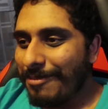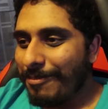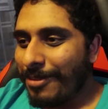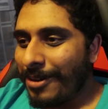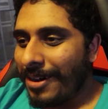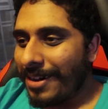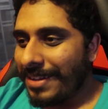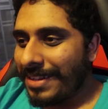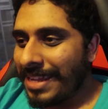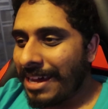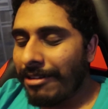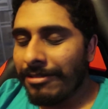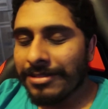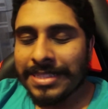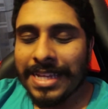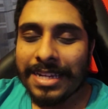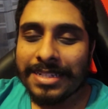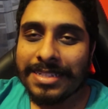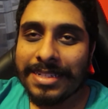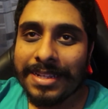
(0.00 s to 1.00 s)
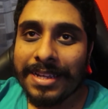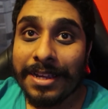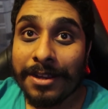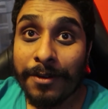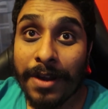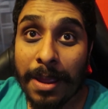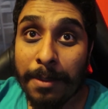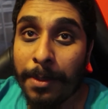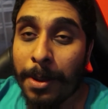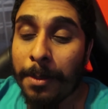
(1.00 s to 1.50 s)
But that was actually a
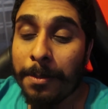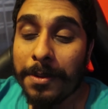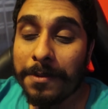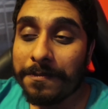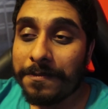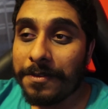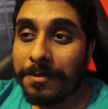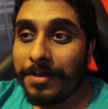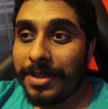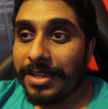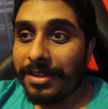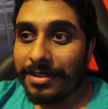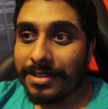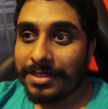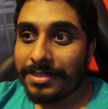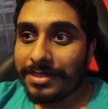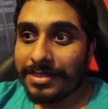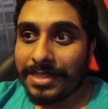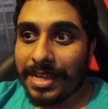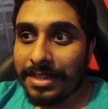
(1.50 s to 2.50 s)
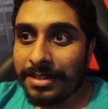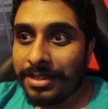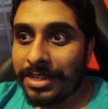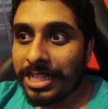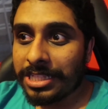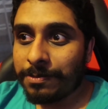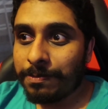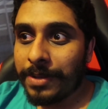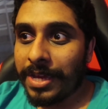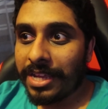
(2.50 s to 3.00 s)
great moment for me because I didn't
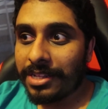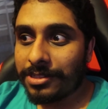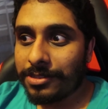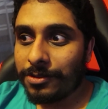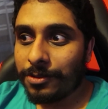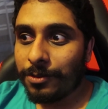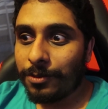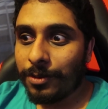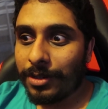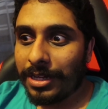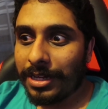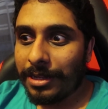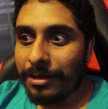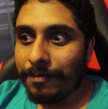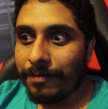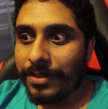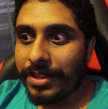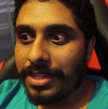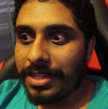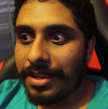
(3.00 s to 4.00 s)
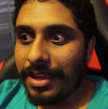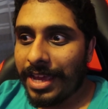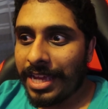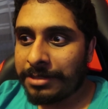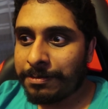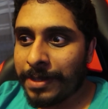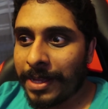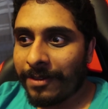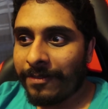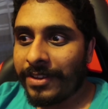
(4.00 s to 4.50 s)
expect
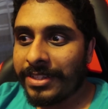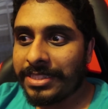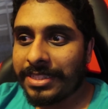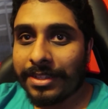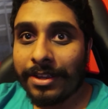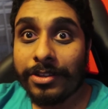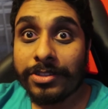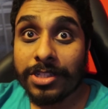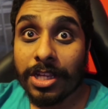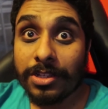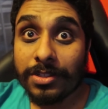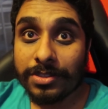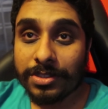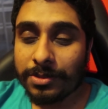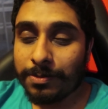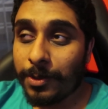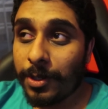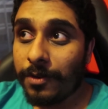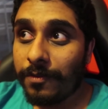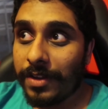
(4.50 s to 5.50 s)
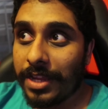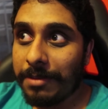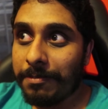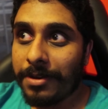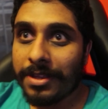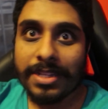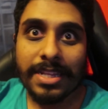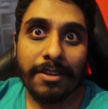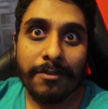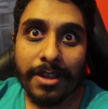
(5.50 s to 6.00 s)
things to go so smoothly,
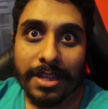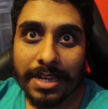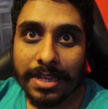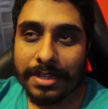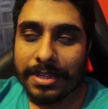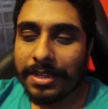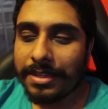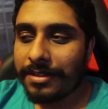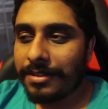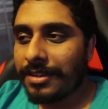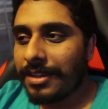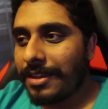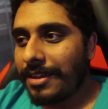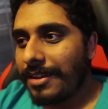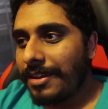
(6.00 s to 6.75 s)
but they really did.